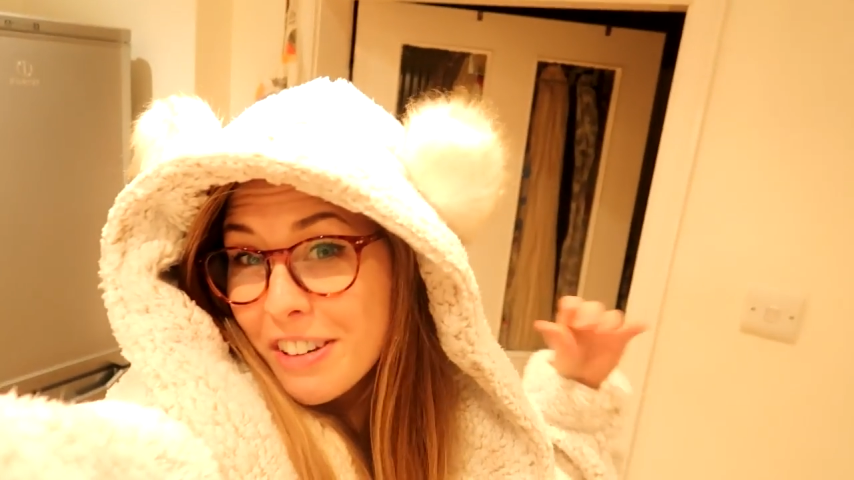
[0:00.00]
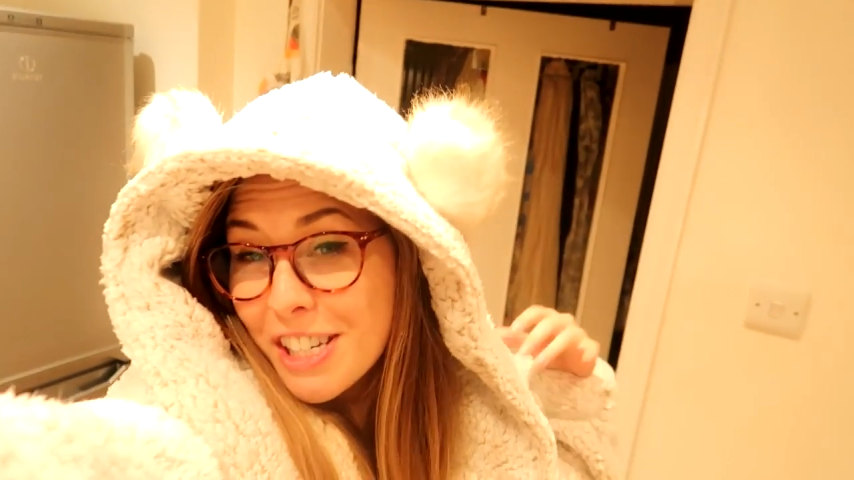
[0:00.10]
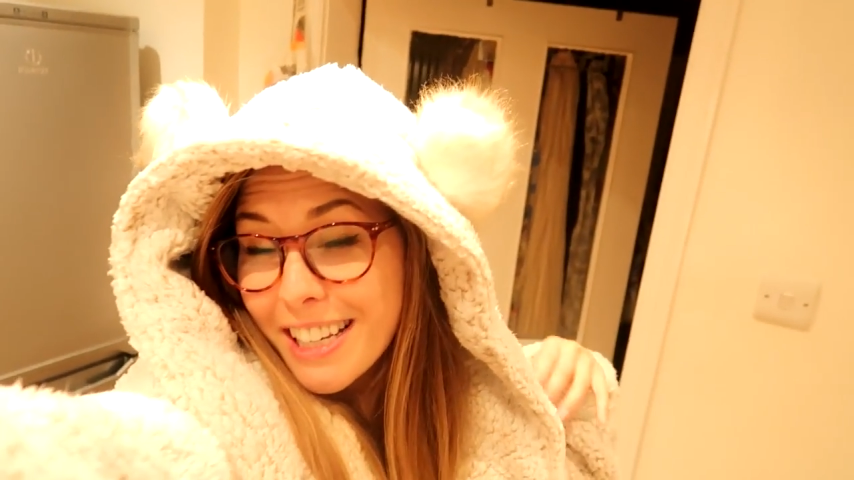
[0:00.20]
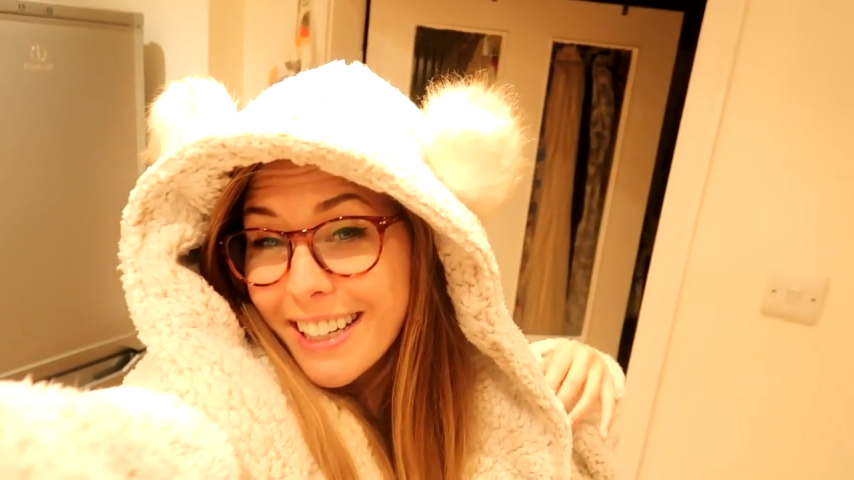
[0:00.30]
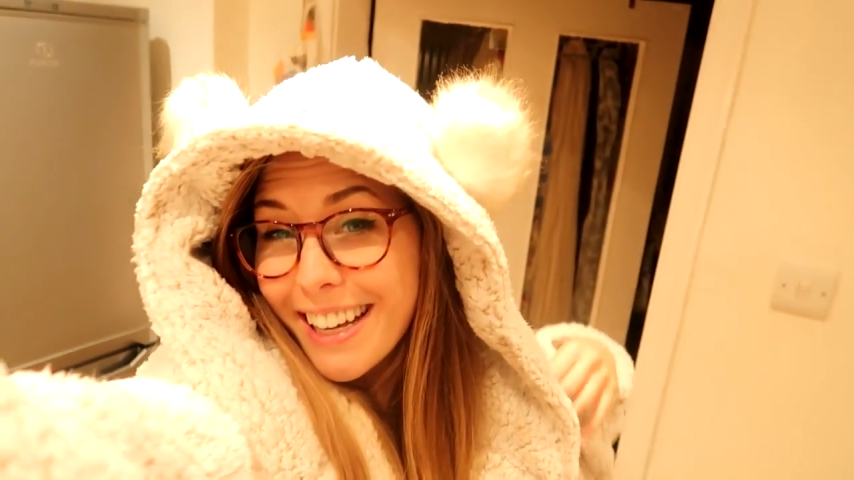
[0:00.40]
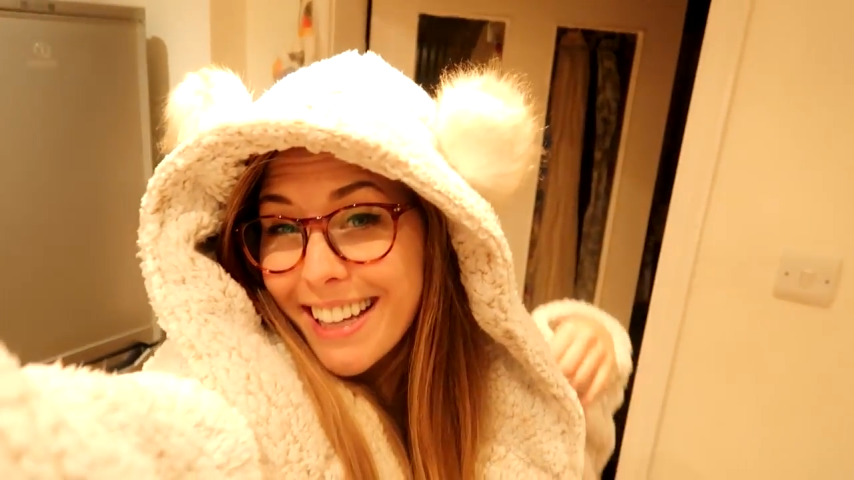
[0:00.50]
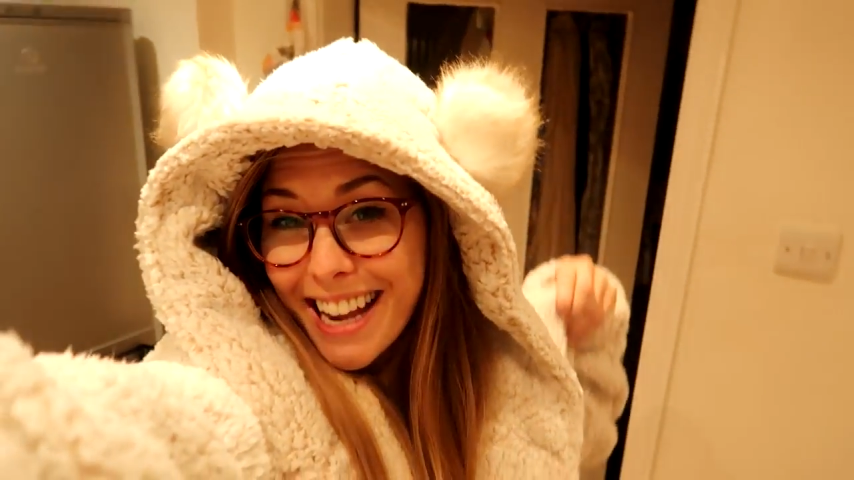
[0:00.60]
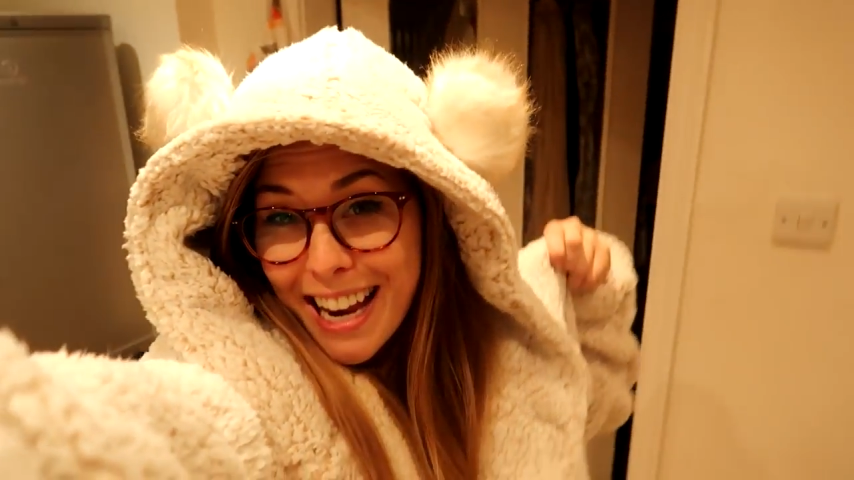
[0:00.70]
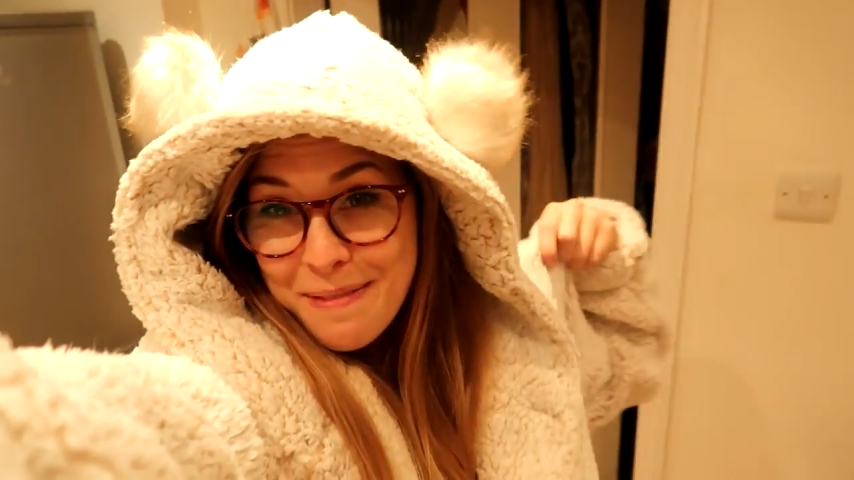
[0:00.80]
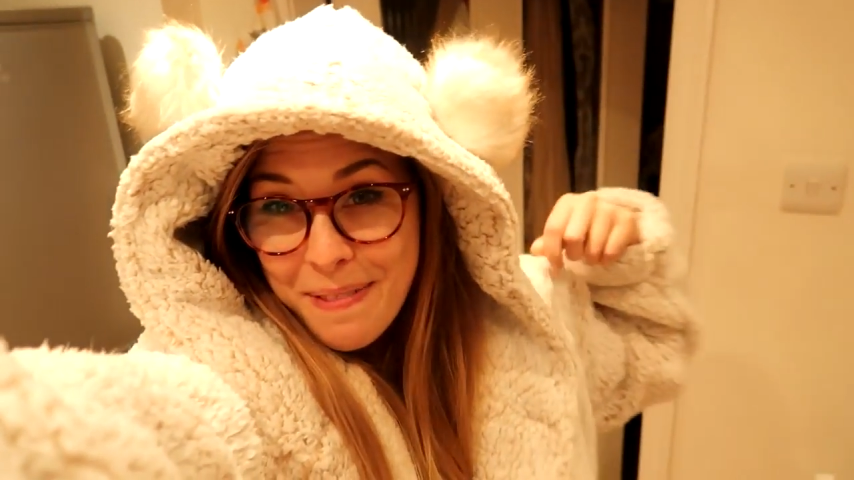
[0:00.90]
officially a
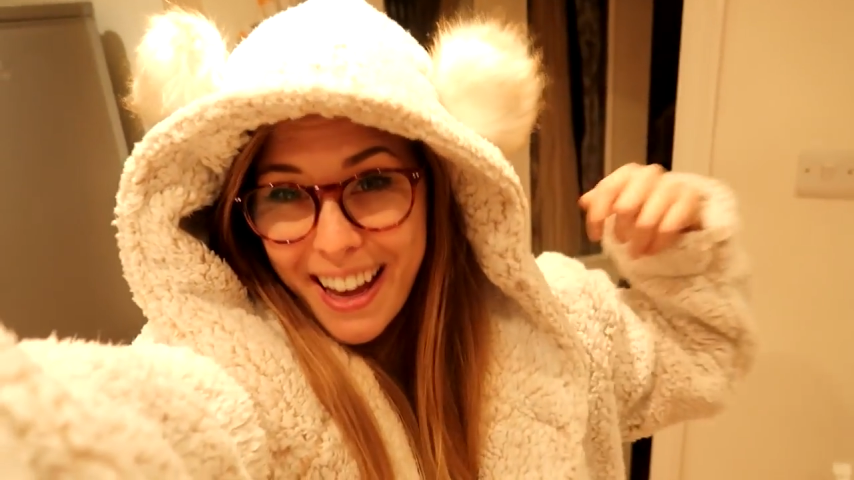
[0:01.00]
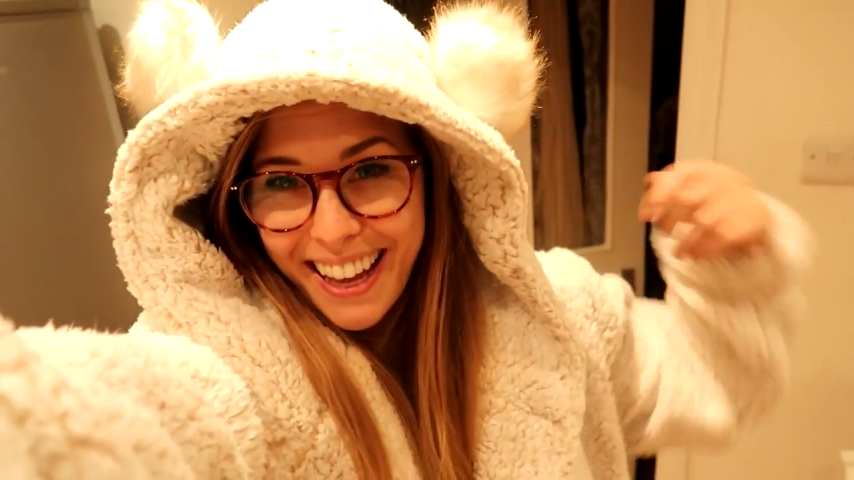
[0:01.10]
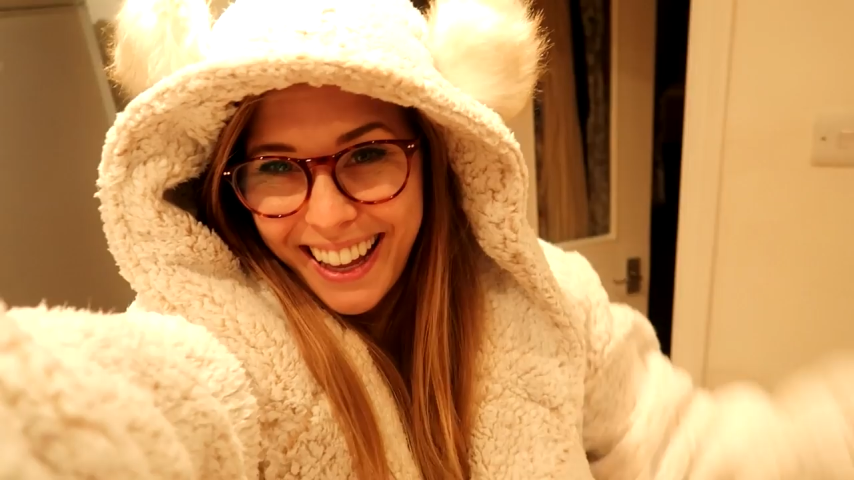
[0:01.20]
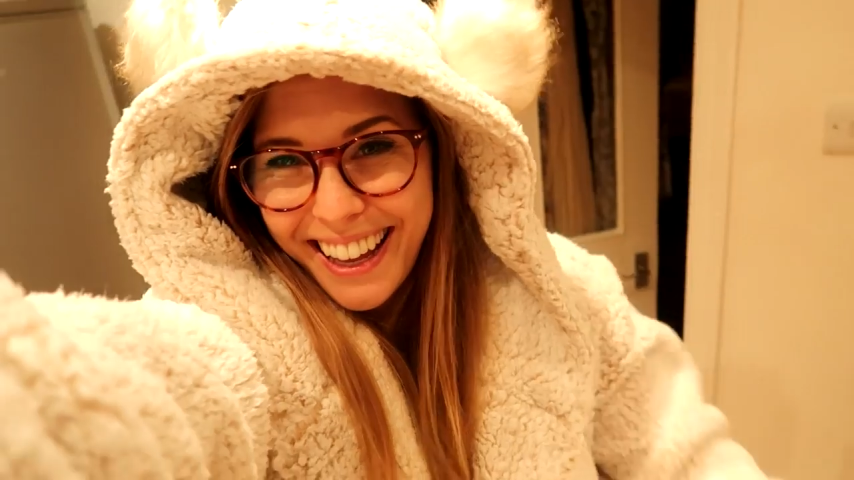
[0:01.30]
teddy bear.